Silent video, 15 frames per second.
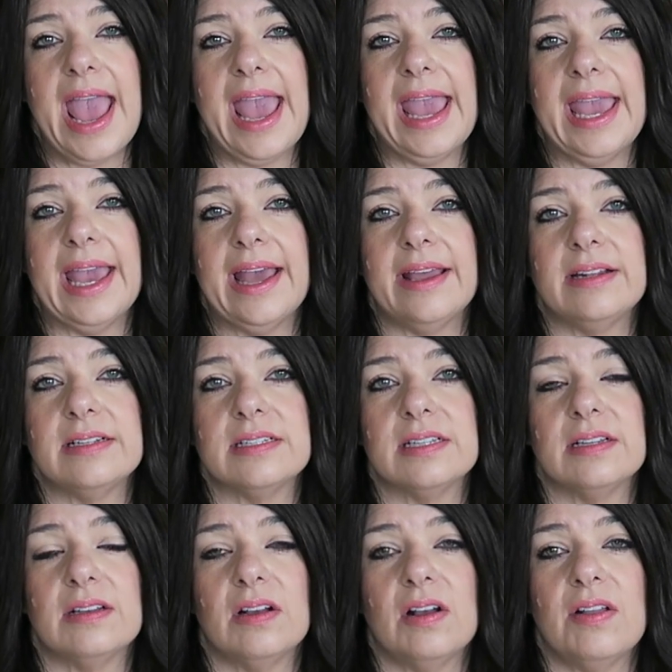and
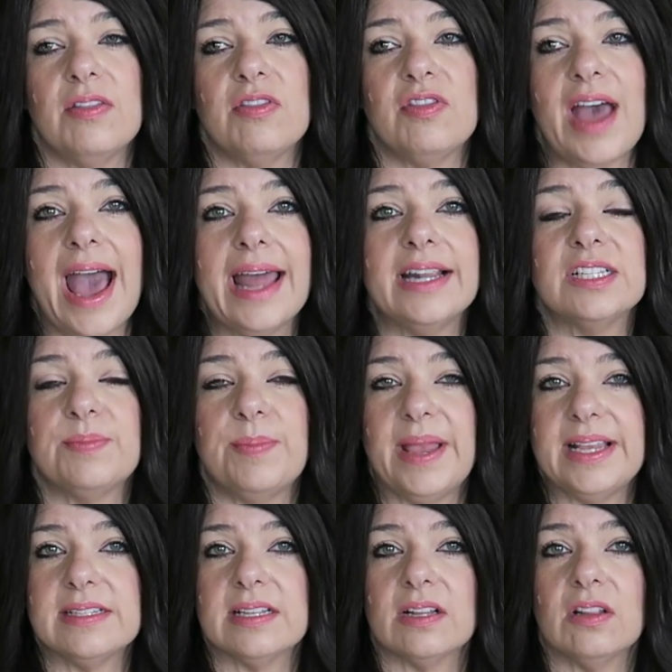that is
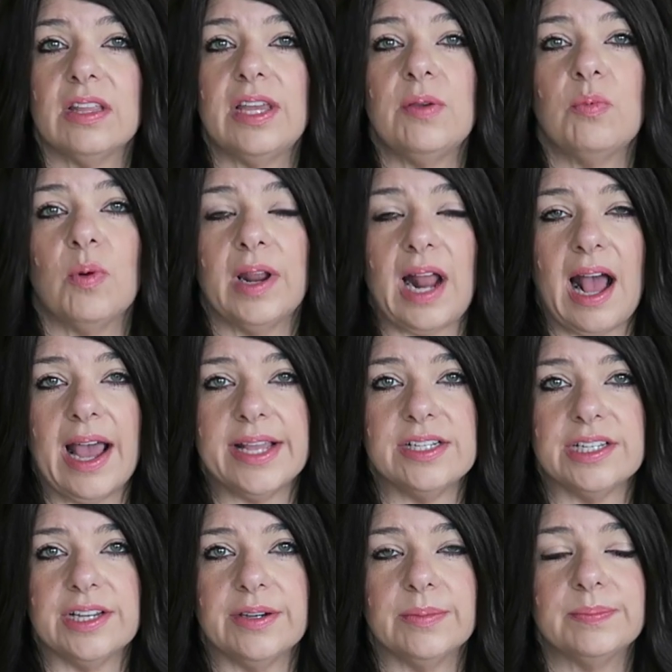basically what I
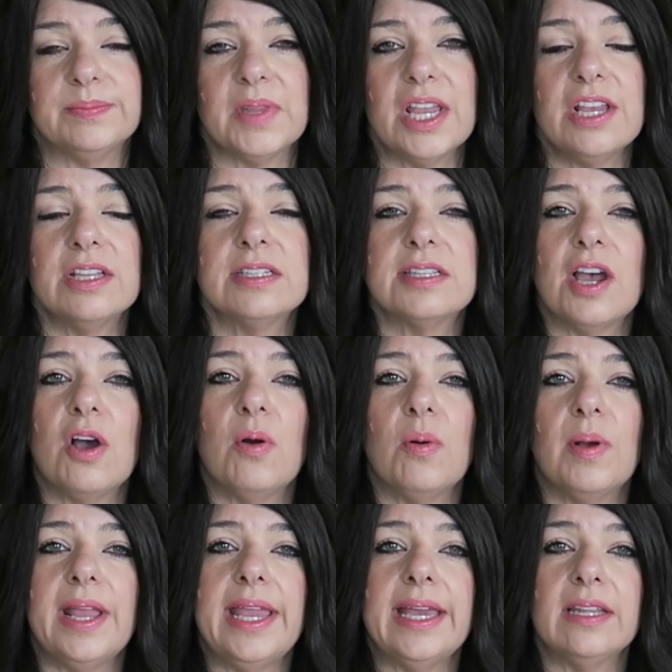do.
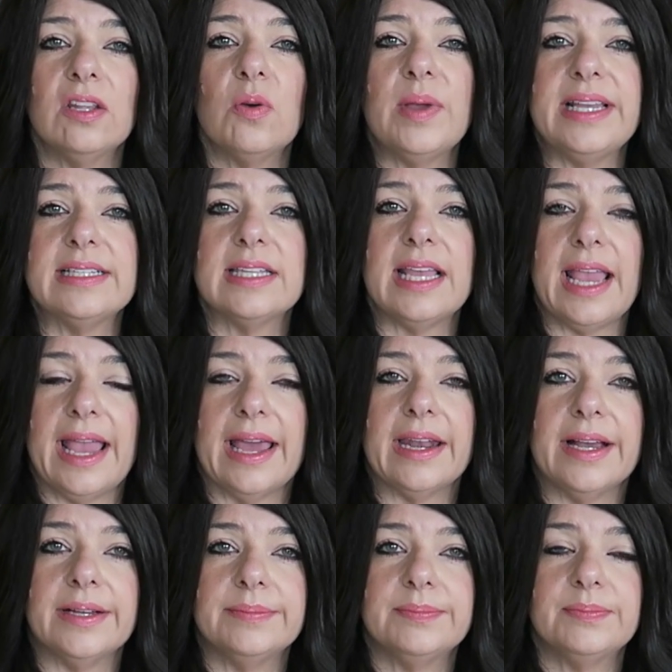So in
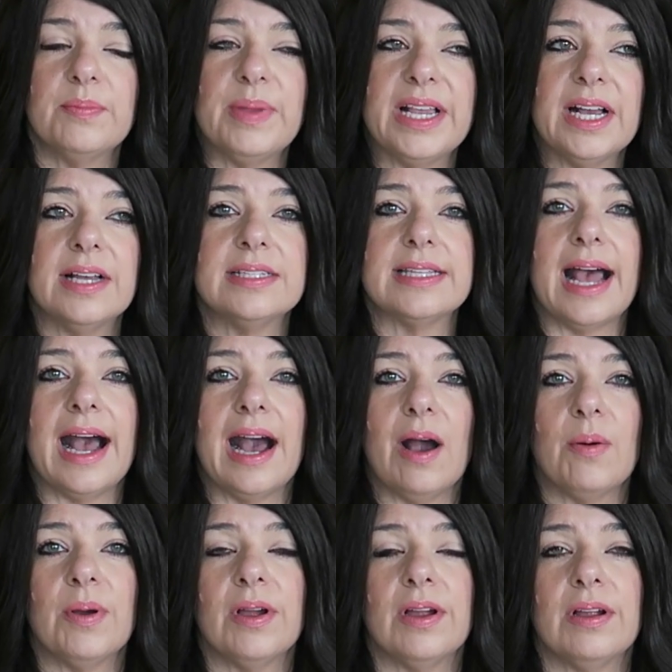Louisiana, because
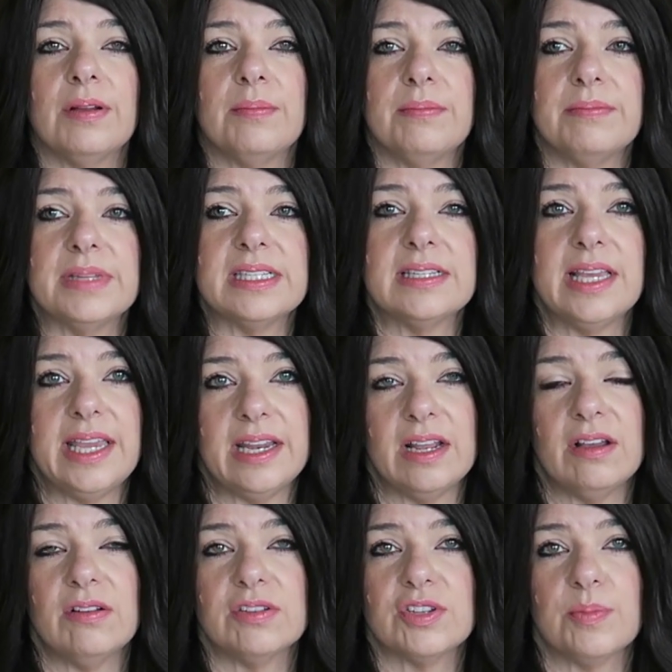our
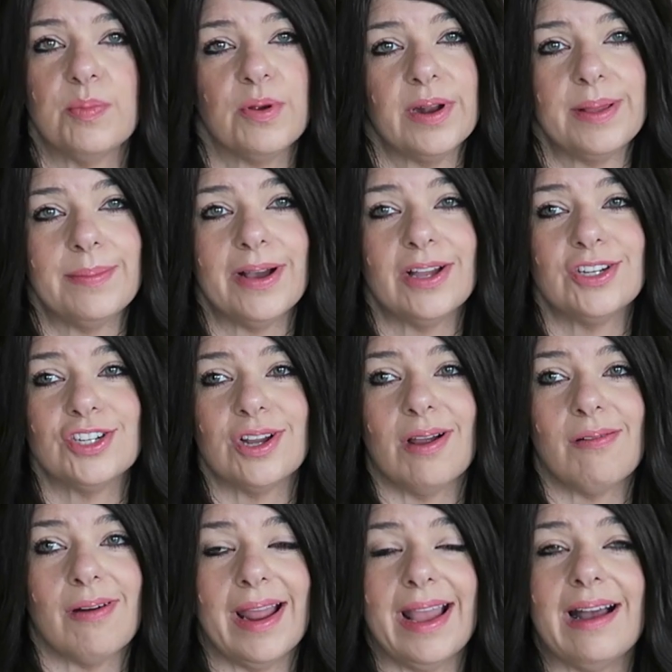mosquitoes are pretty much
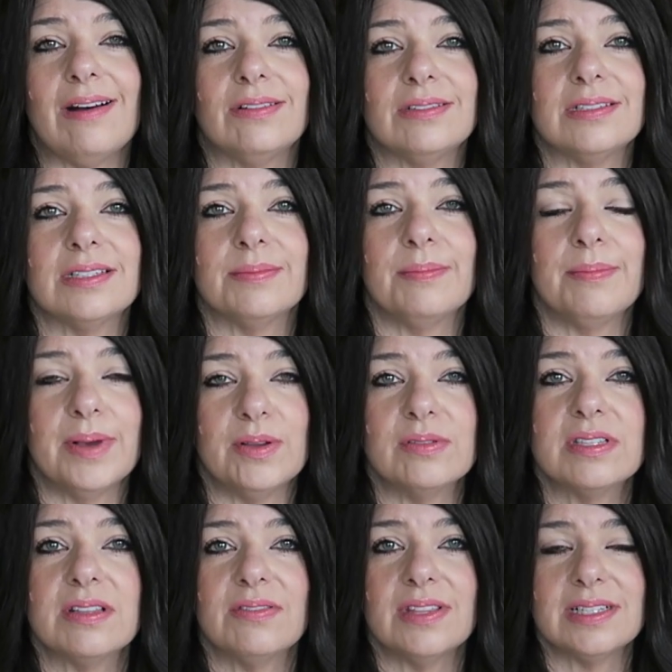around
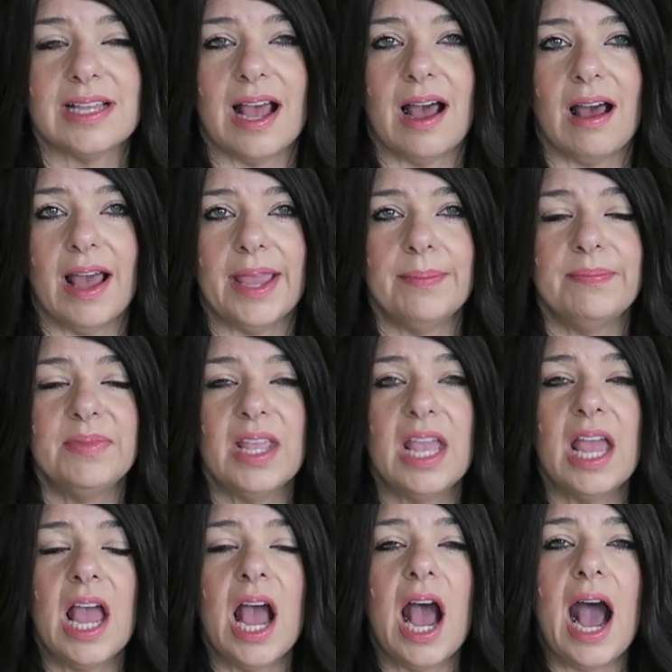most of the time,
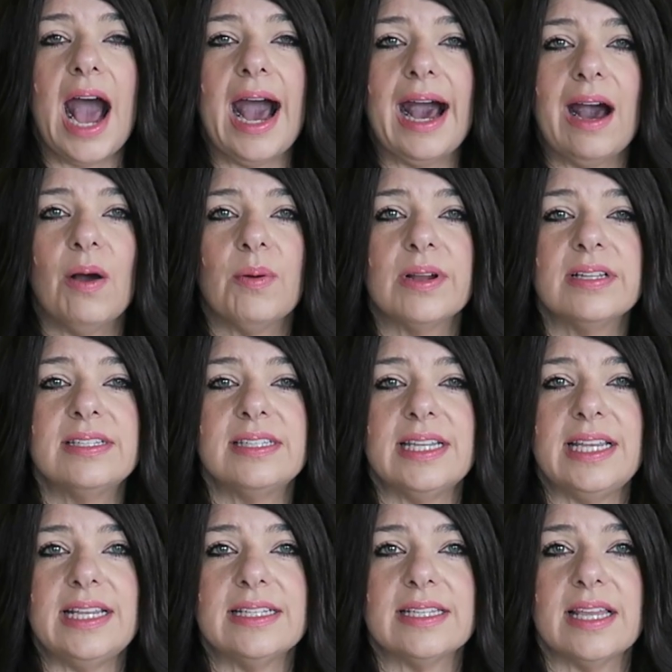our
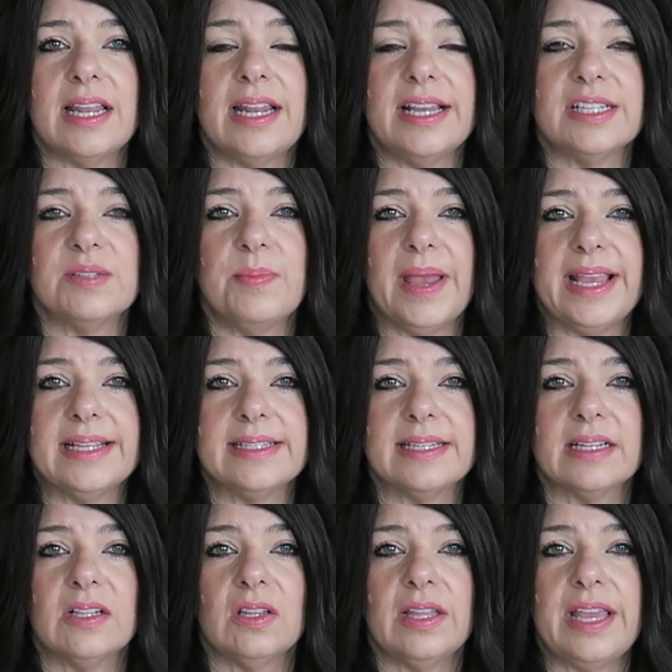season is
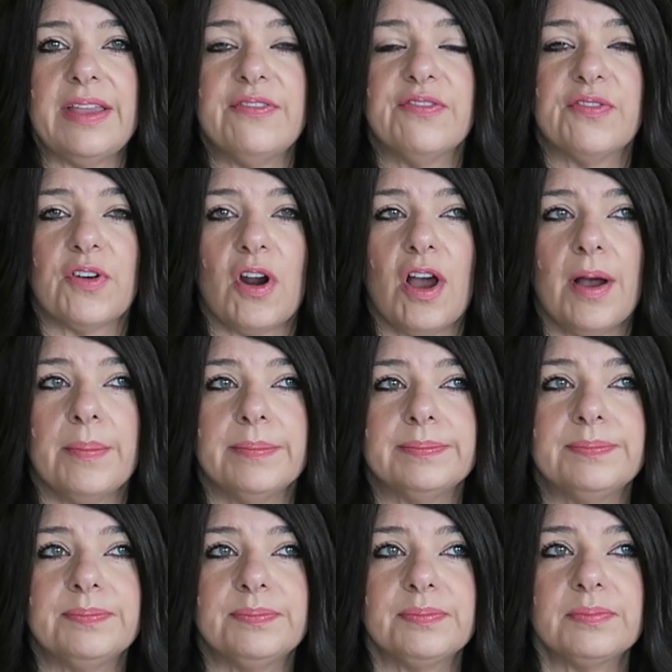basically from